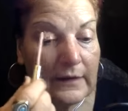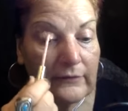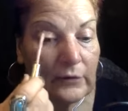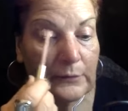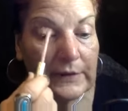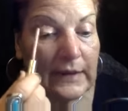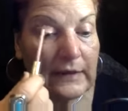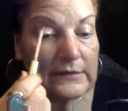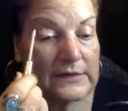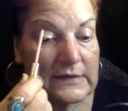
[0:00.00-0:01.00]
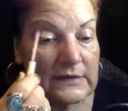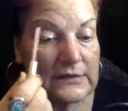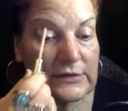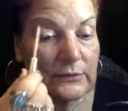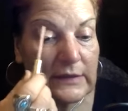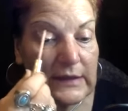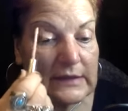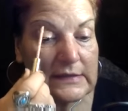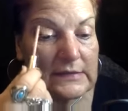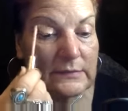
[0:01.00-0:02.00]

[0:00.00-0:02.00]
have open house in 2 weeks.